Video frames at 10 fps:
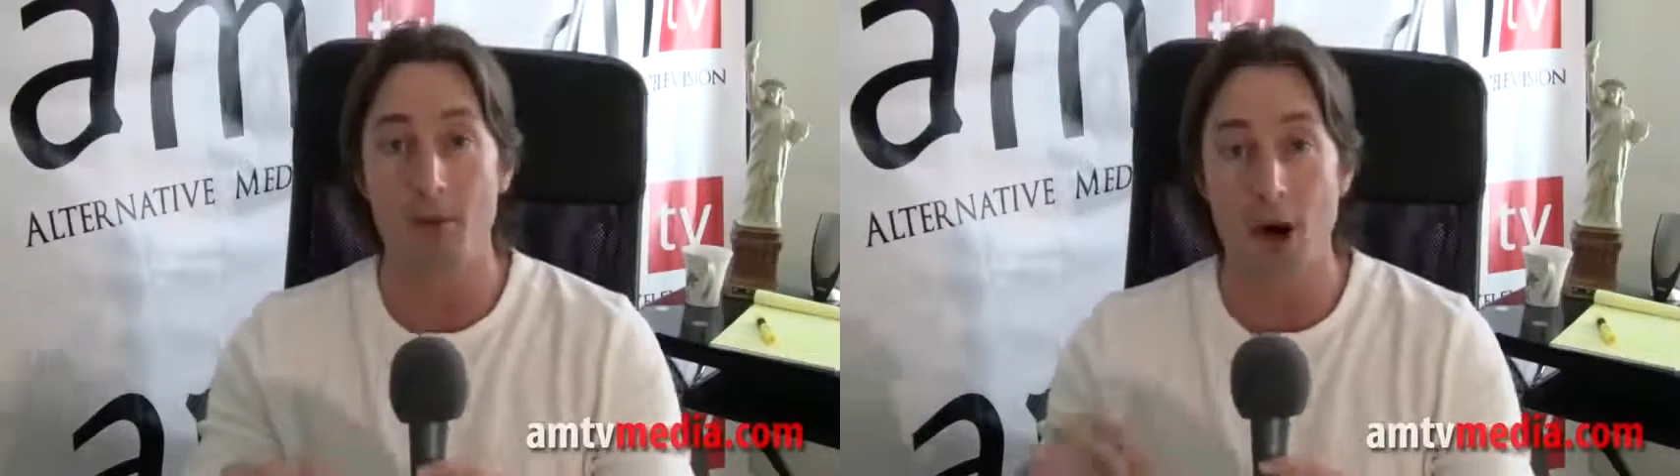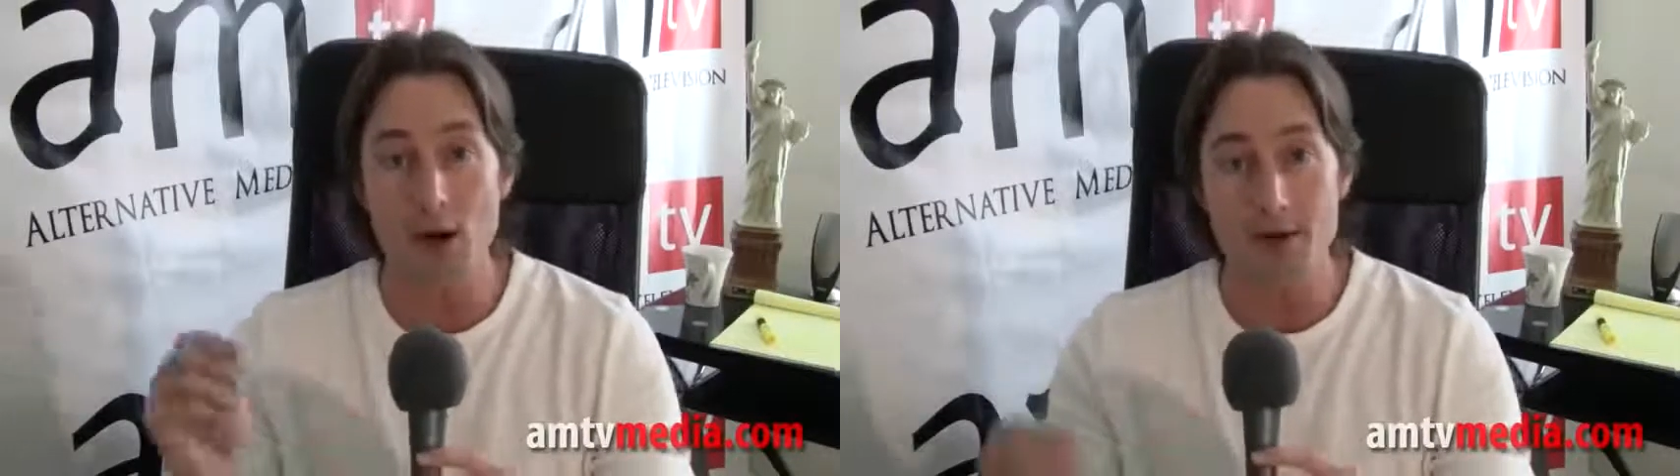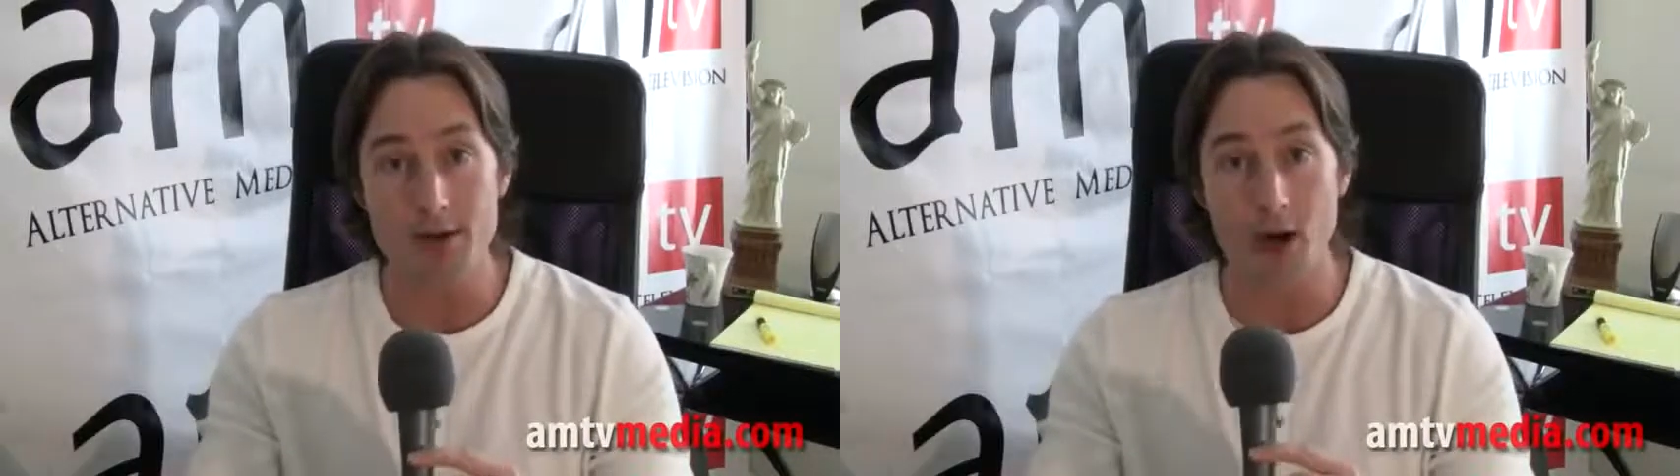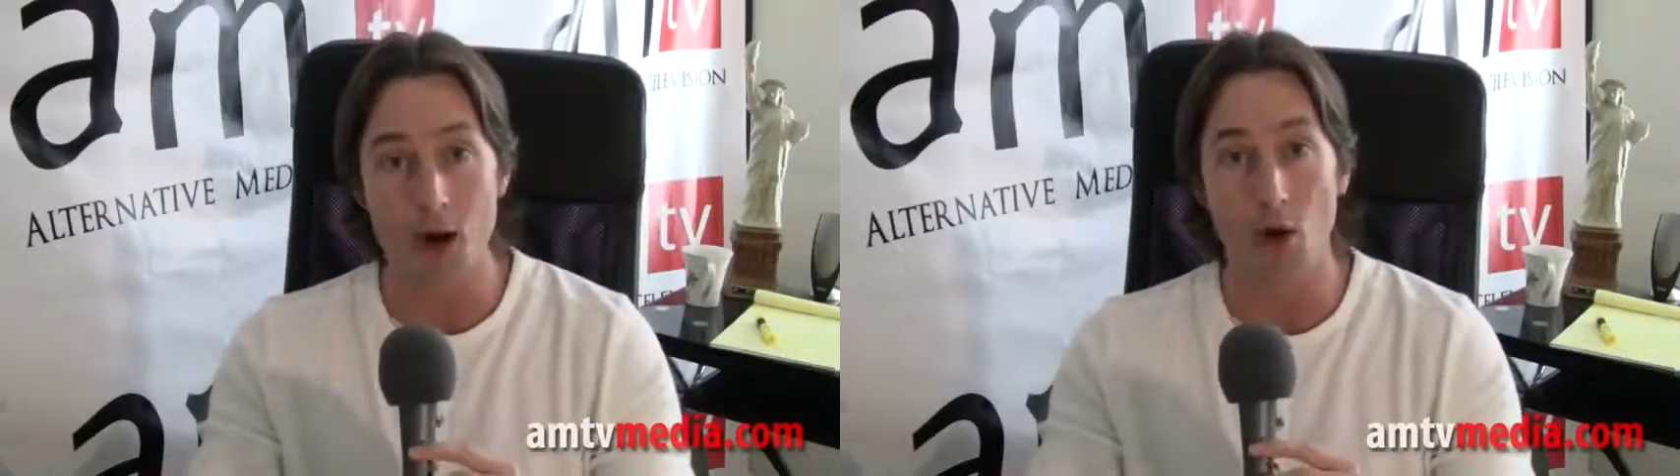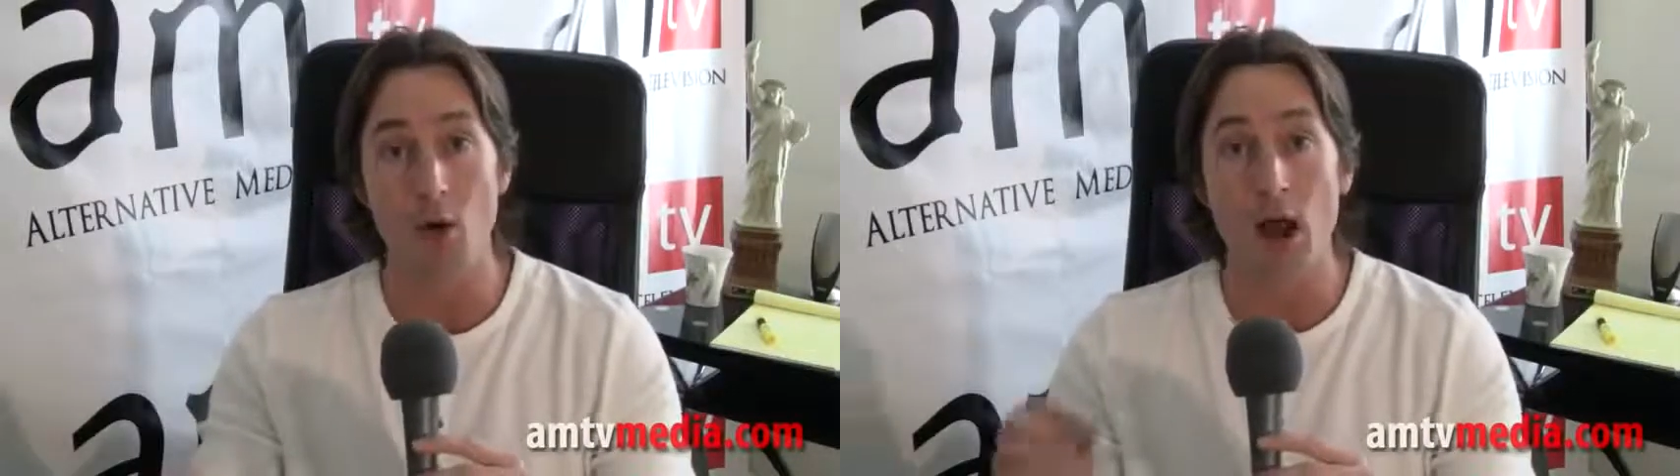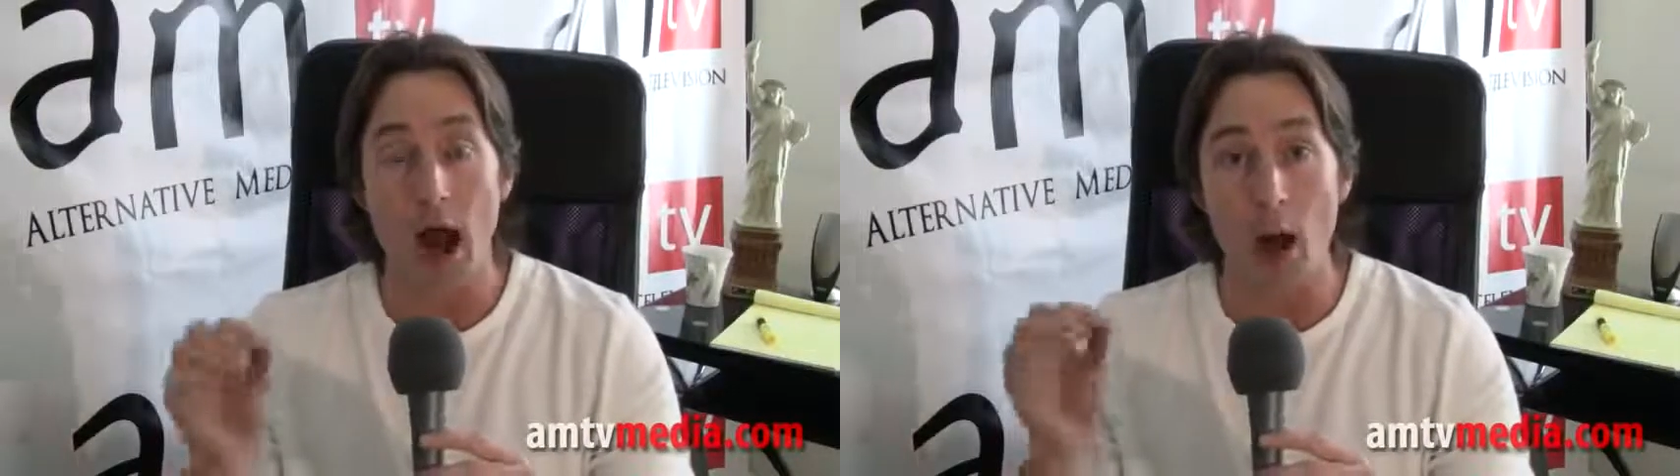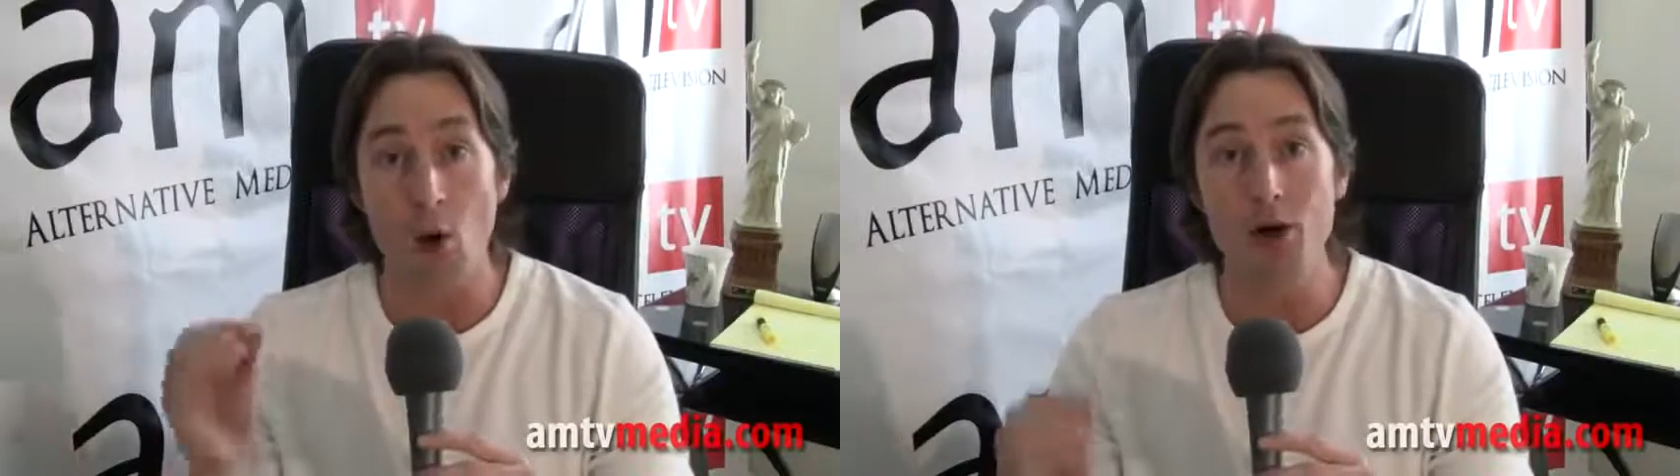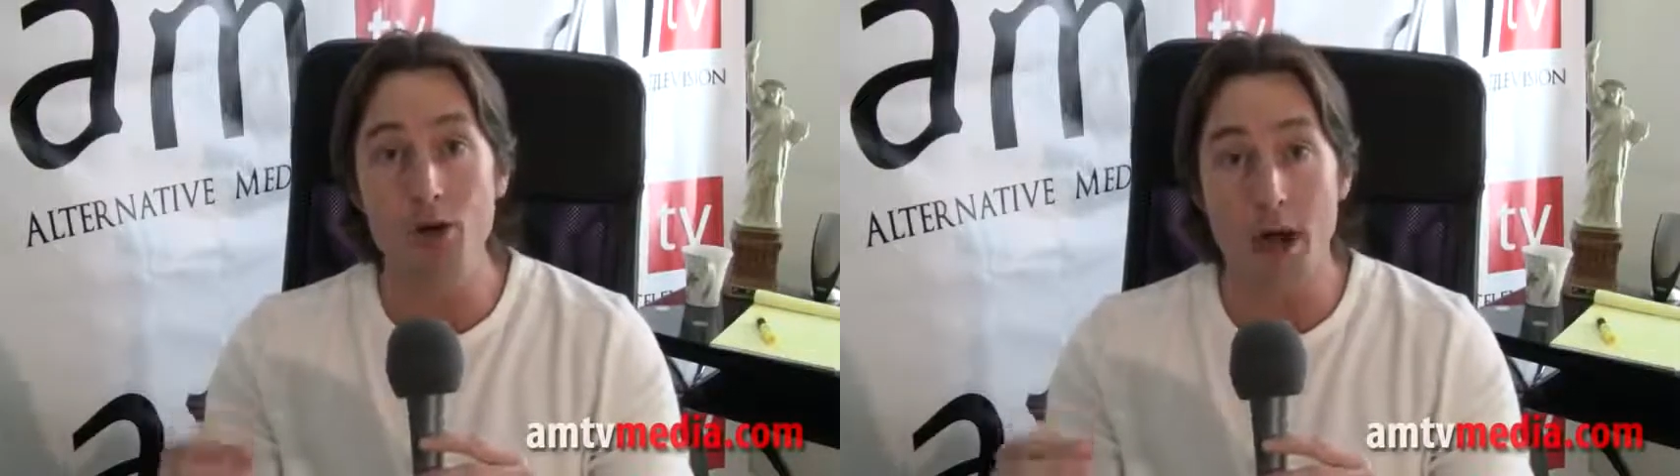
But also, I want